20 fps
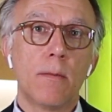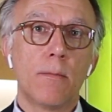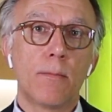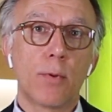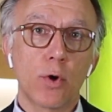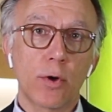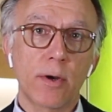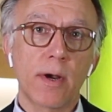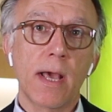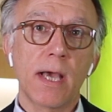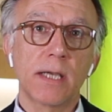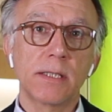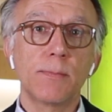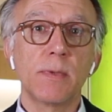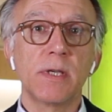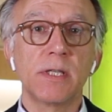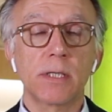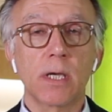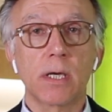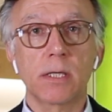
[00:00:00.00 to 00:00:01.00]
Program has
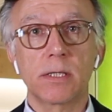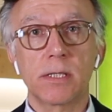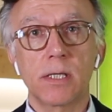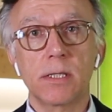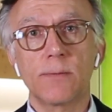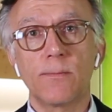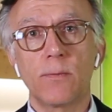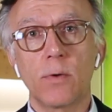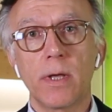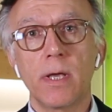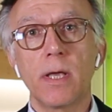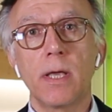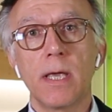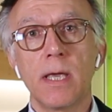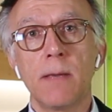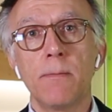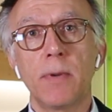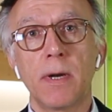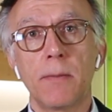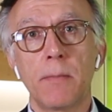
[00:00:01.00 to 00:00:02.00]
been successfully
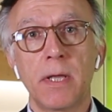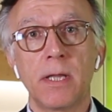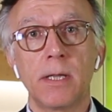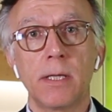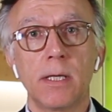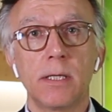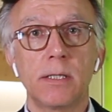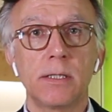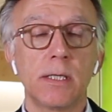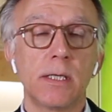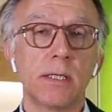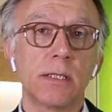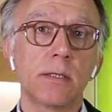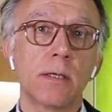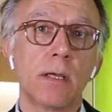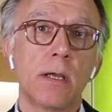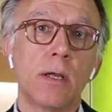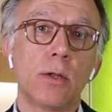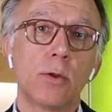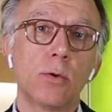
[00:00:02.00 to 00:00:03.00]
implemented
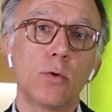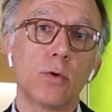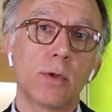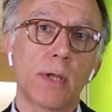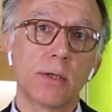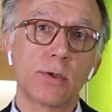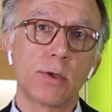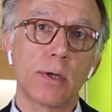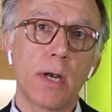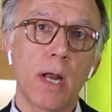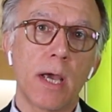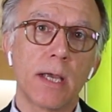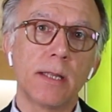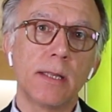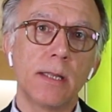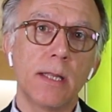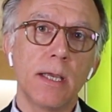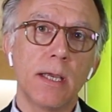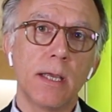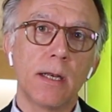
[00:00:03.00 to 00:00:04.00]
since
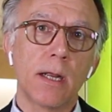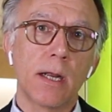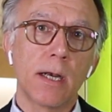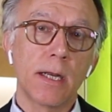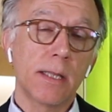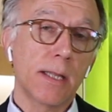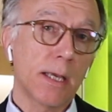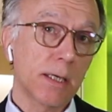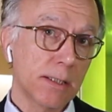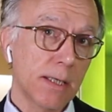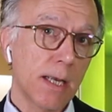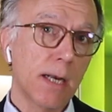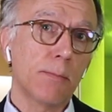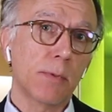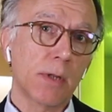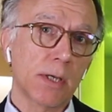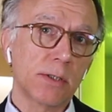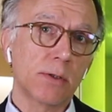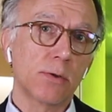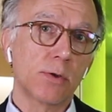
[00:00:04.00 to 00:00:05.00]
2019 and it has
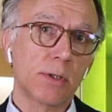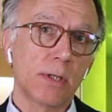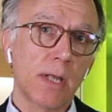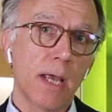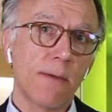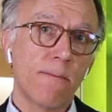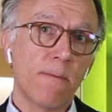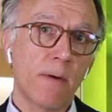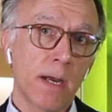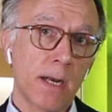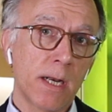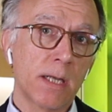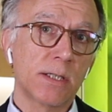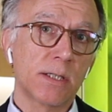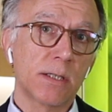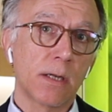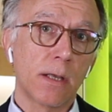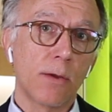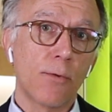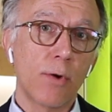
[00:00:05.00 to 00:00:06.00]
helped us to stay
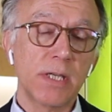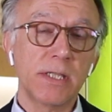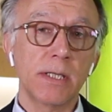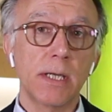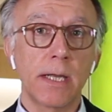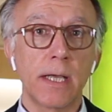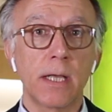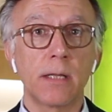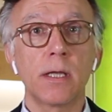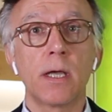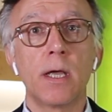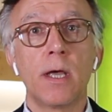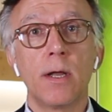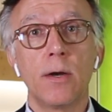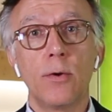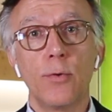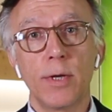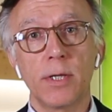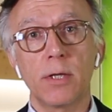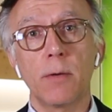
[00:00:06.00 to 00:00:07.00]
financially resilient
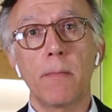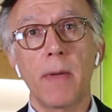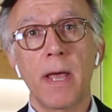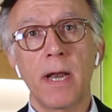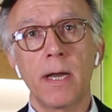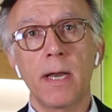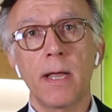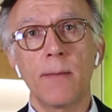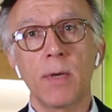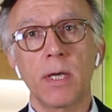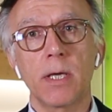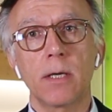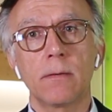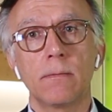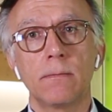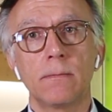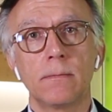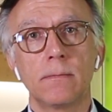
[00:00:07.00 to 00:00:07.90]
during the pandemic.